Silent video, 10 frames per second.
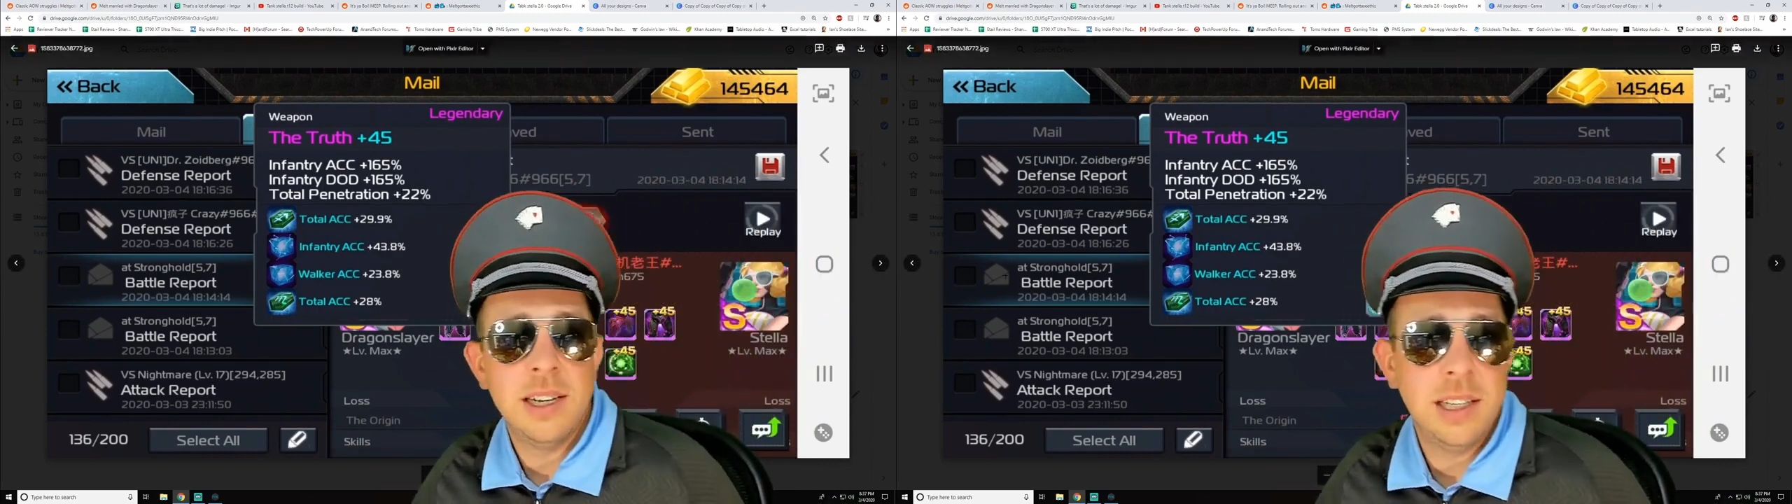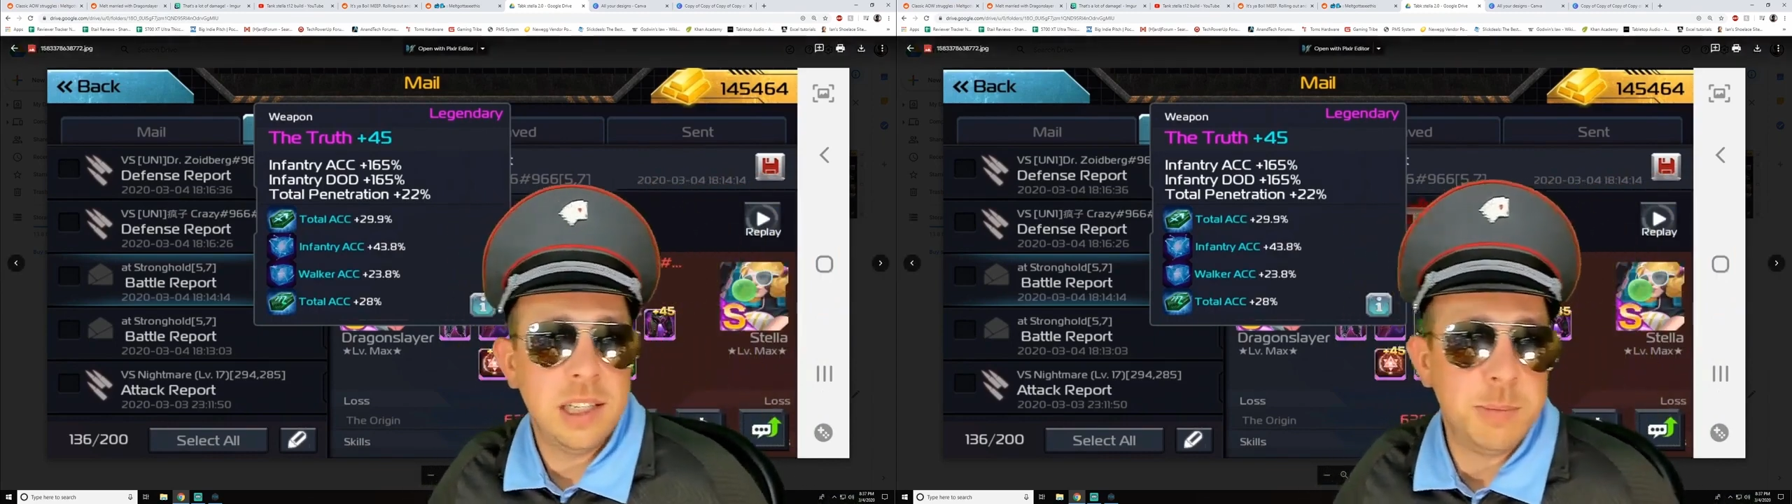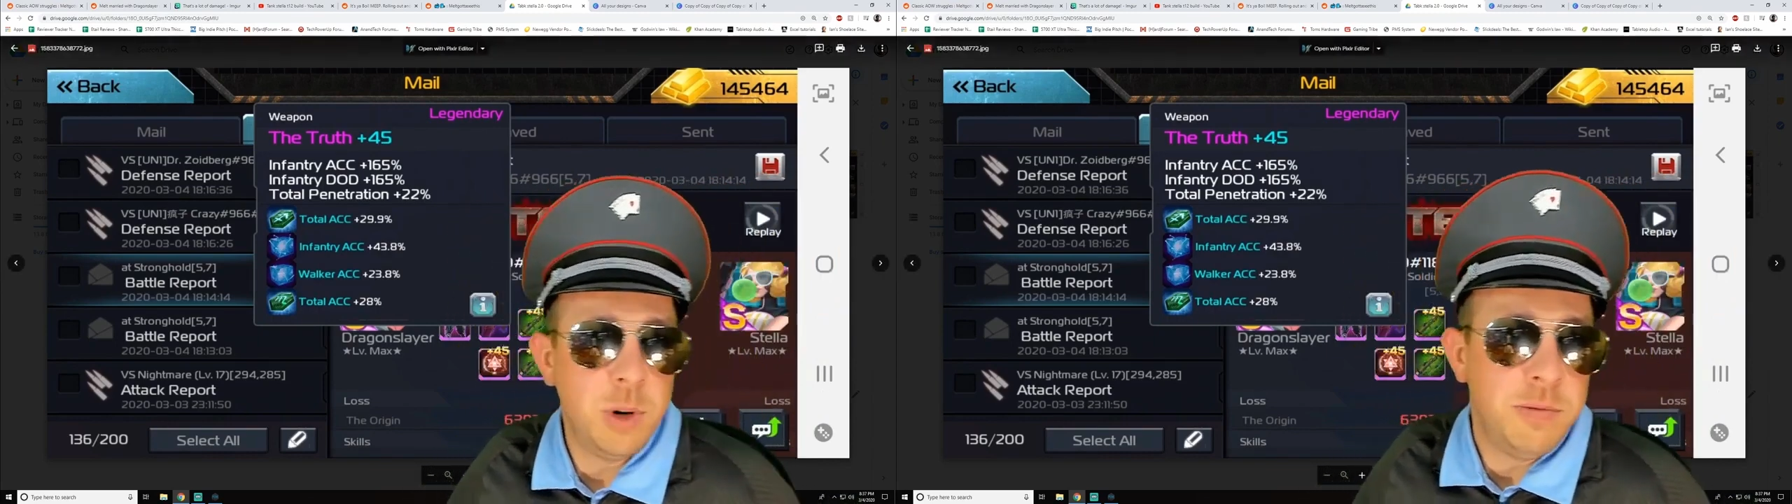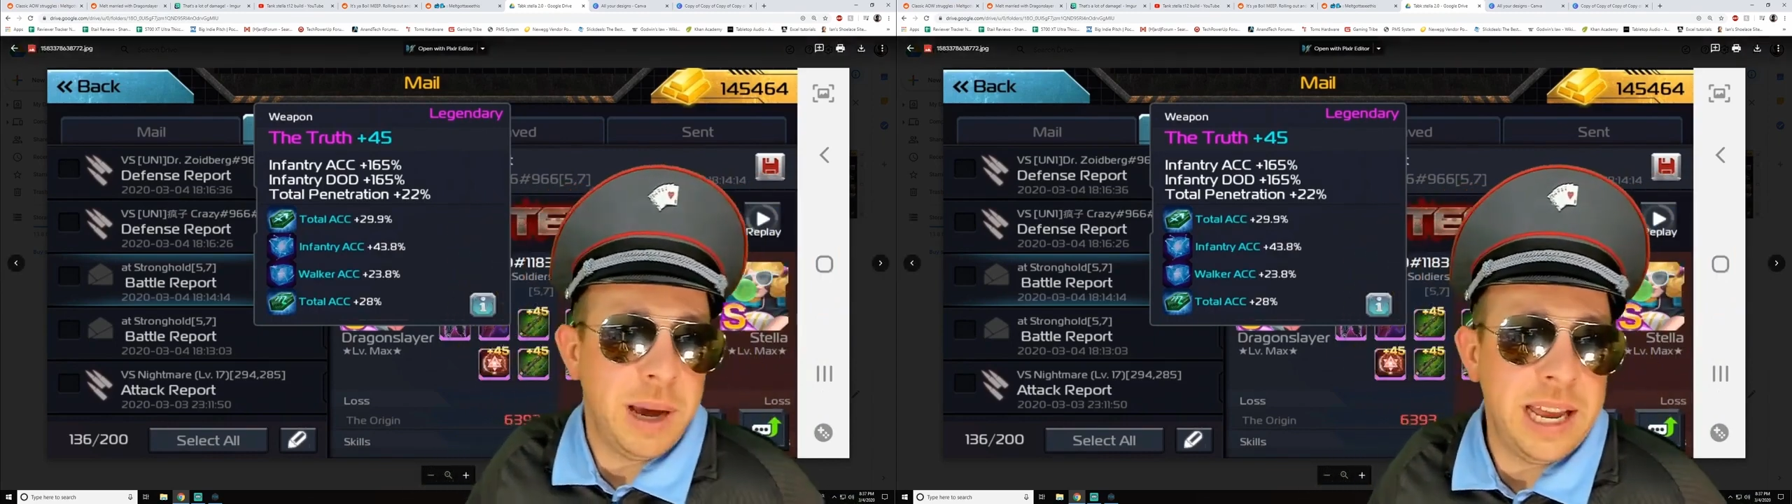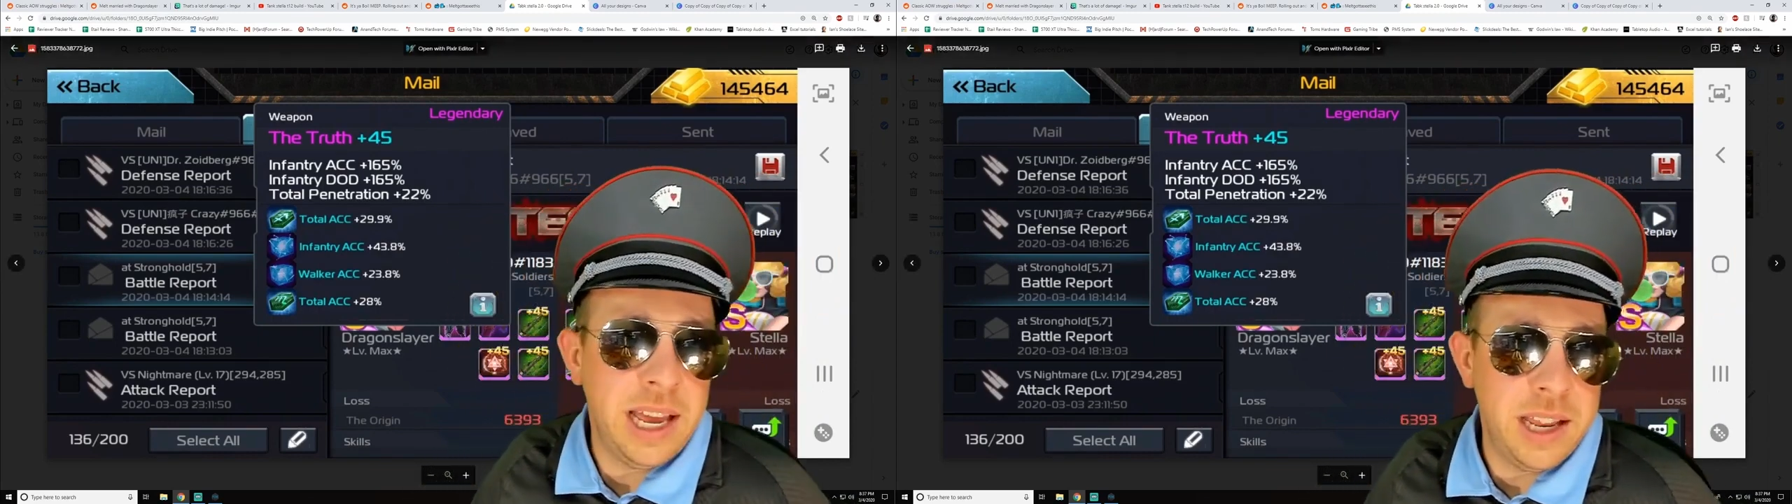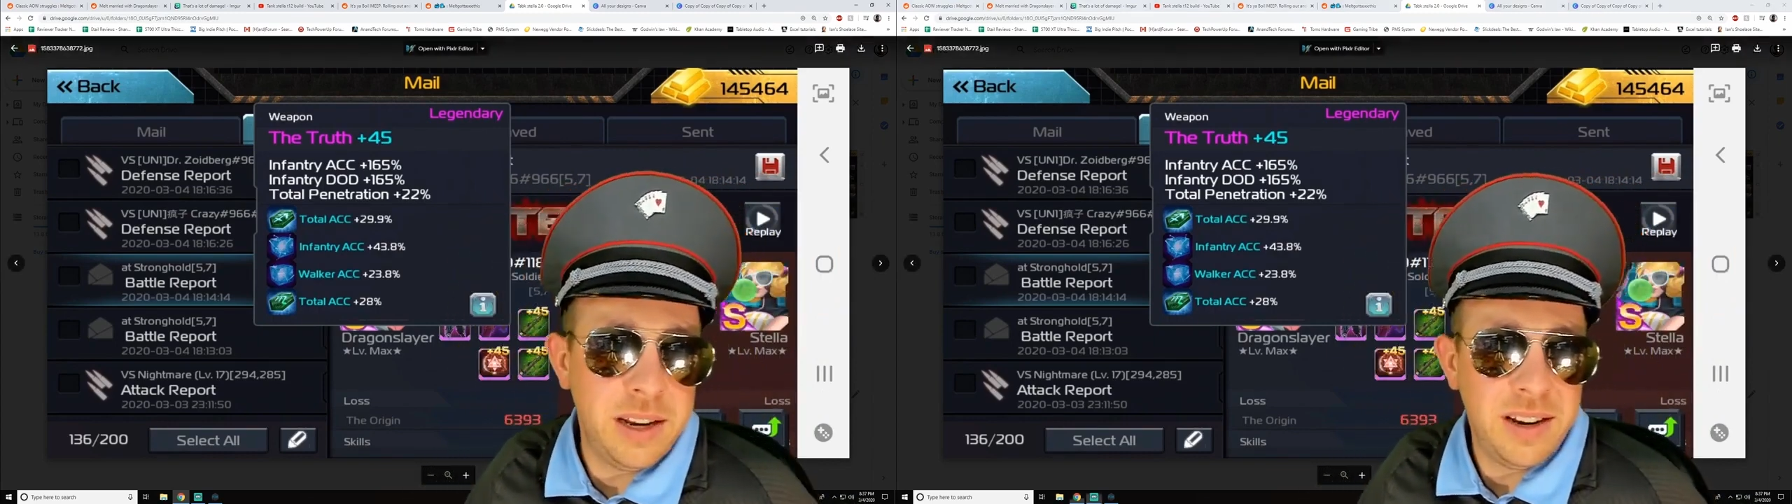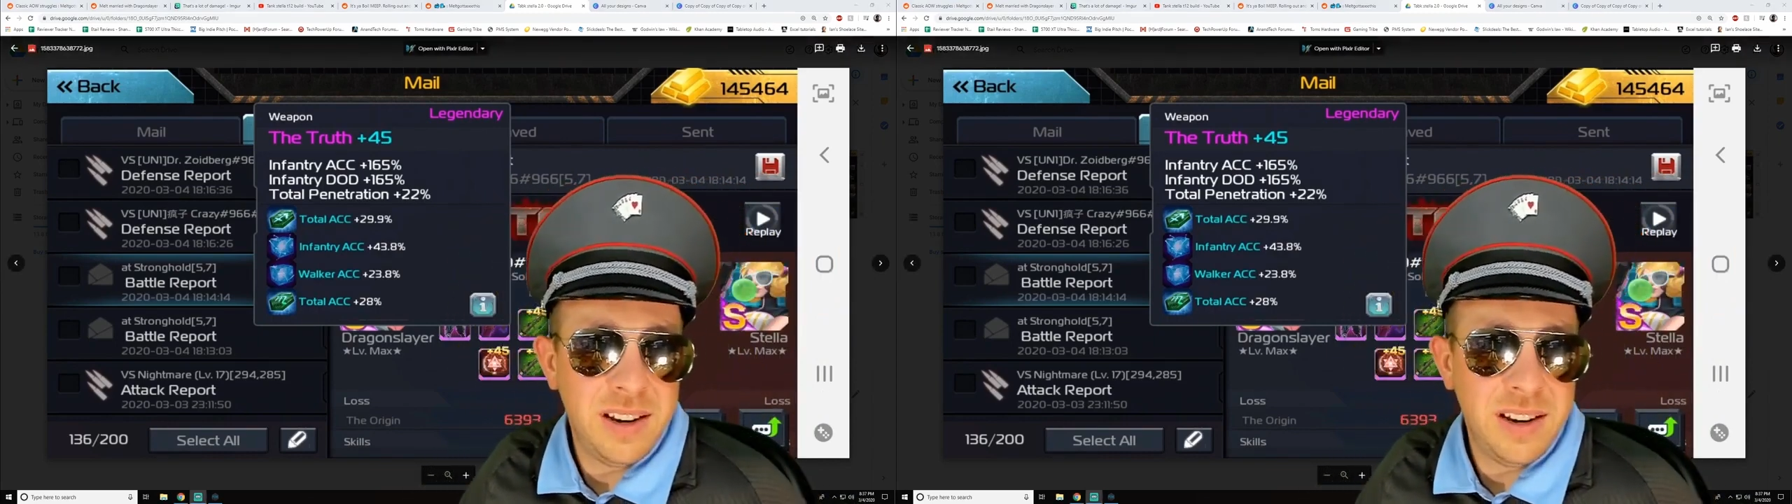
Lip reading: Let's move my head.